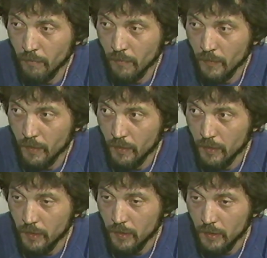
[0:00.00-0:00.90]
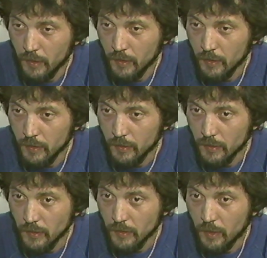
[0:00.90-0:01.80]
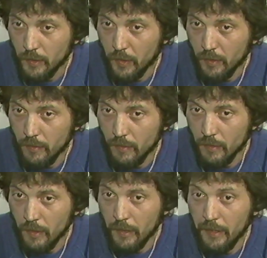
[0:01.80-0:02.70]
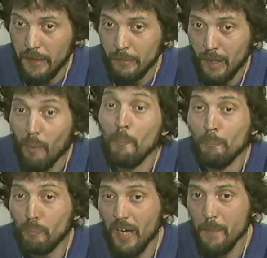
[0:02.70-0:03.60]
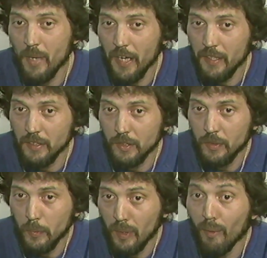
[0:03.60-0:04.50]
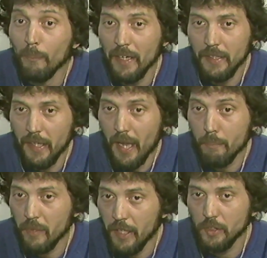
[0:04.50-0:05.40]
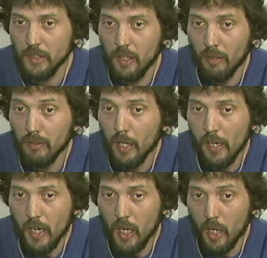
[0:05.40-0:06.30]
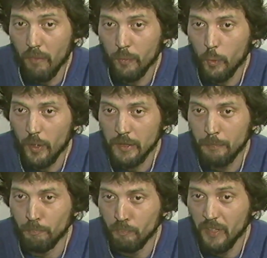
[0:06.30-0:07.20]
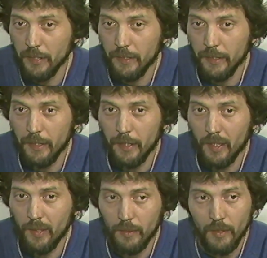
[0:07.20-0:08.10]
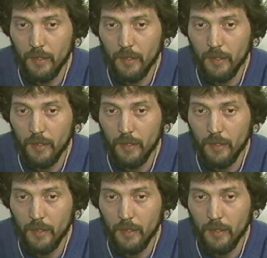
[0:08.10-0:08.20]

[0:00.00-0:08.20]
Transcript: chasing down a car like that? Well, in my mind is to uh, make the apprehension, of, of course, but uh,